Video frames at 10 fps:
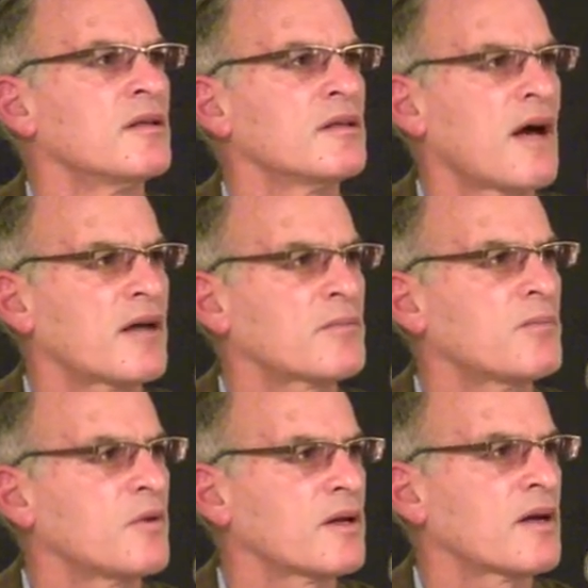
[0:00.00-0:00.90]

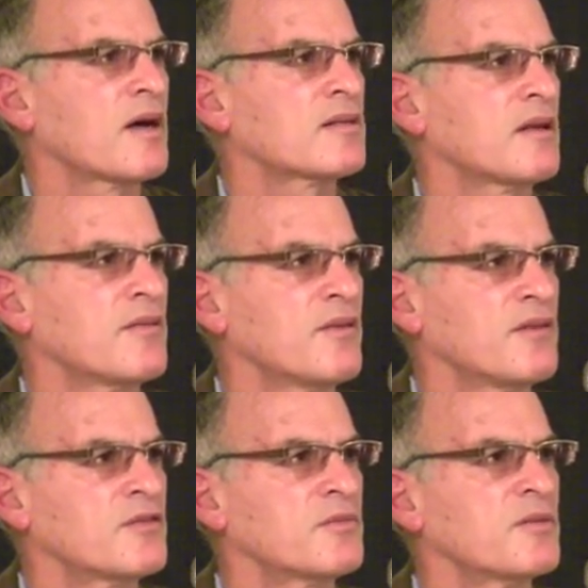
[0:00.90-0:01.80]
Not boycott,
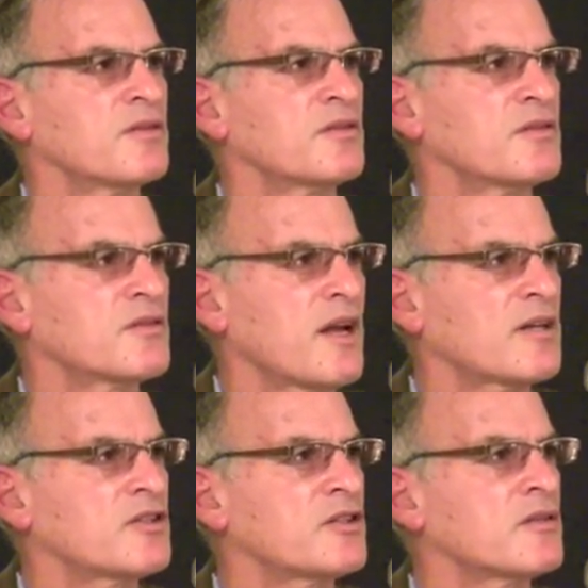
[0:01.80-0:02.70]
divestments, and
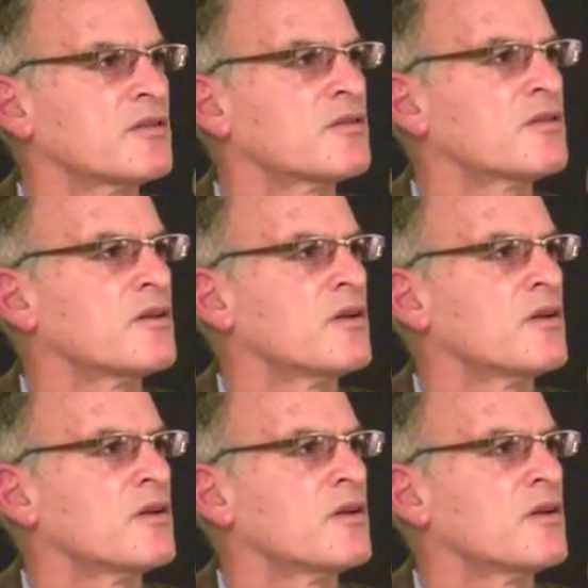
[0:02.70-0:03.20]
sanctions,